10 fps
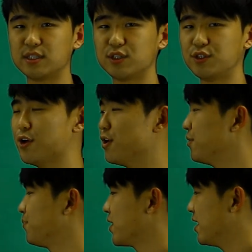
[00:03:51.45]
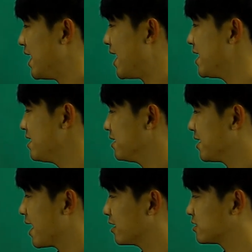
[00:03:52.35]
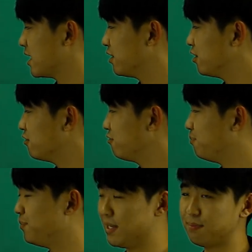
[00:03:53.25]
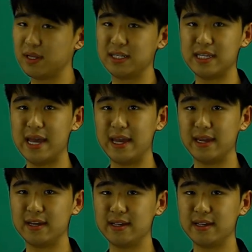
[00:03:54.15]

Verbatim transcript: So a outside of b plus a